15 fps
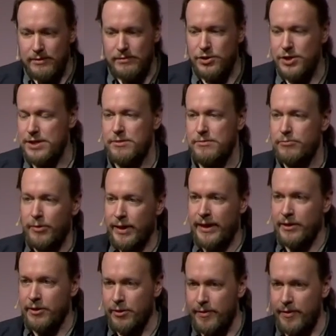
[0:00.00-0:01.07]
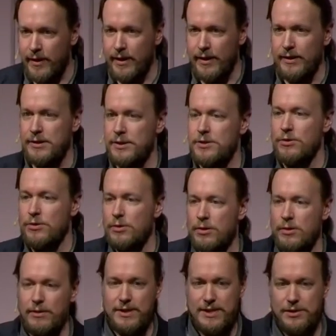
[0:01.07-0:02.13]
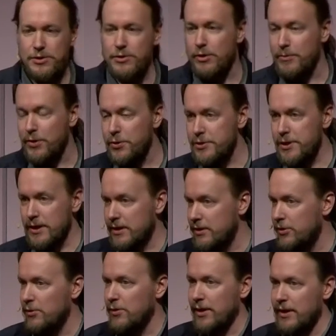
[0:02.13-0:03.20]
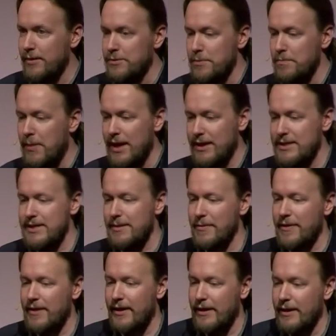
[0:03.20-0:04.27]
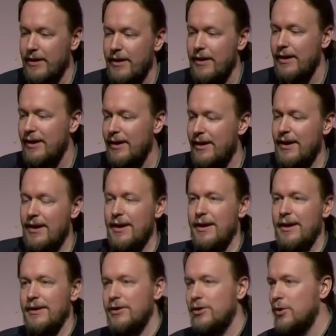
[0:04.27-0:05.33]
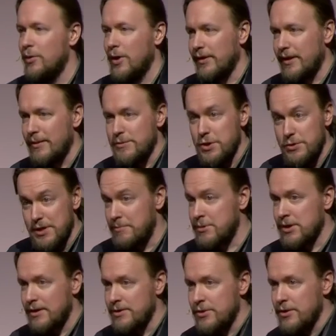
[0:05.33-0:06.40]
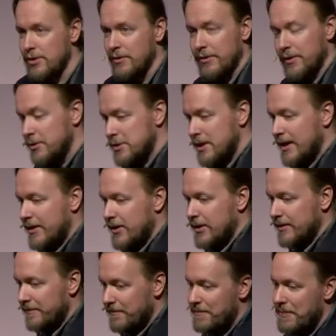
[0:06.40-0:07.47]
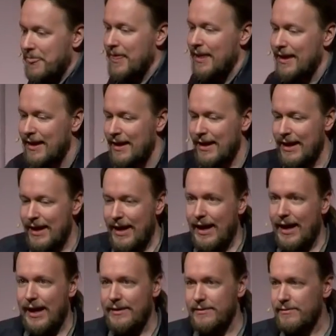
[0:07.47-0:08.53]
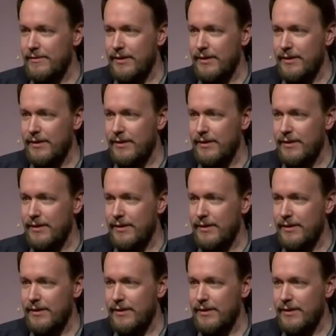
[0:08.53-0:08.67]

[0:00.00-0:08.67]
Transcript: just read your things or listen to your music? Do you want them to buy something? Do you want them to subscribe to your newsletter? And